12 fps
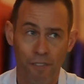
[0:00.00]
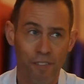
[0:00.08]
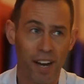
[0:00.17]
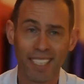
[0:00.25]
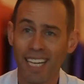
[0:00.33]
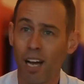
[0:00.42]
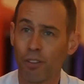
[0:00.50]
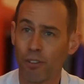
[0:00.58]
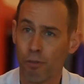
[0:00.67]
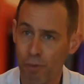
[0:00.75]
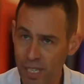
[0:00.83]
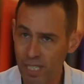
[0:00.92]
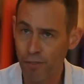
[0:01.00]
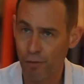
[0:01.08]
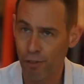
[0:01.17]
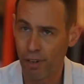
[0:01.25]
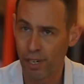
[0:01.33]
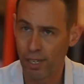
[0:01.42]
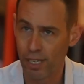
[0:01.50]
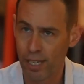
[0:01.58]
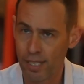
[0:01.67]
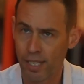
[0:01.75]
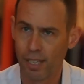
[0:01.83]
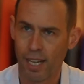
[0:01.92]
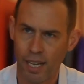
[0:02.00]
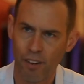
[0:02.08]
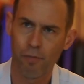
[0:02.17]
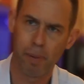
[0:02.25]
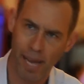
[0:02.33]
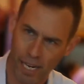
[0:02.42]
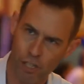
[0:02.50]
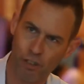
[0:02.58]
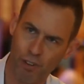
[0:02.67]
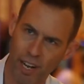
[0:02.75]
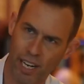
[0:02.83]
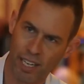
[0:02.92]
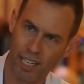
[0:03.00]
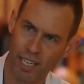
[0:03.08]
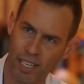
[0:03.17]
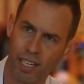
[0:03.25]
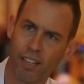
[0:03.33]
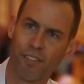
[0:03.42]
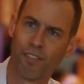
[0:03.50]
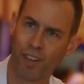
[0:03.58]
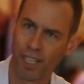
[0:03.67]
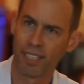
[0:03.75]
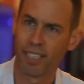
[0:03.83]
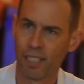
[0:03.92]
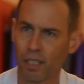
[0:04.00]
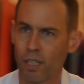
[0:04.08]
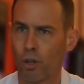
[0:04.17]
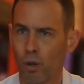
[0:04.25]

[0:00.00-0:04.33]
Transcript: finding out the reason for it is a lot of backtracking and finding